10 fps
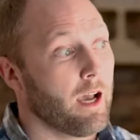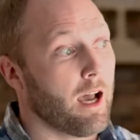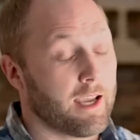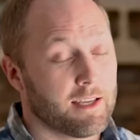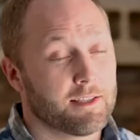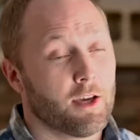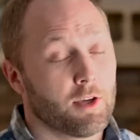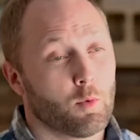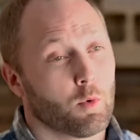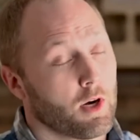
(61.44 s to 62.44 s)
I can tell
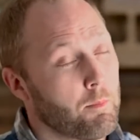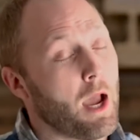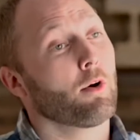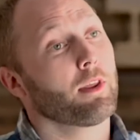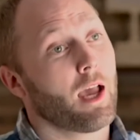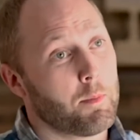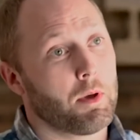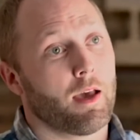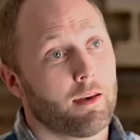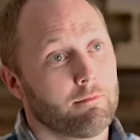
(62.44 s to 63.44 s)
you we're gonna power the
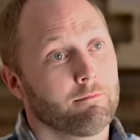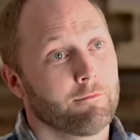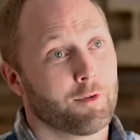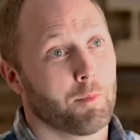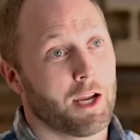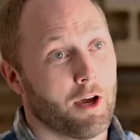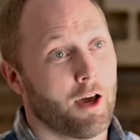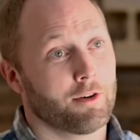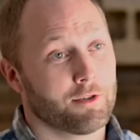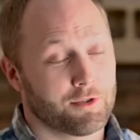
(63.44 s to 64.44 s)
iPad for my
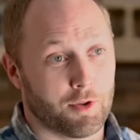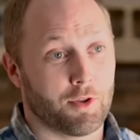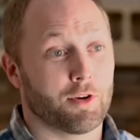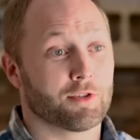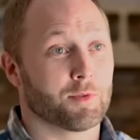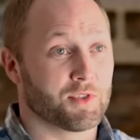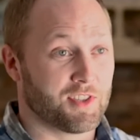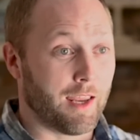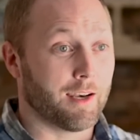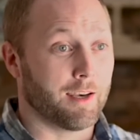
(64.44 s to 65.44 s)
daughters so that there's some
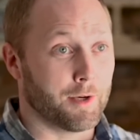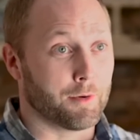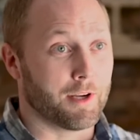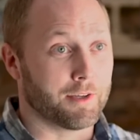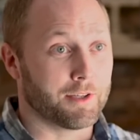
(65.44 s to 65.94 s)
sanity around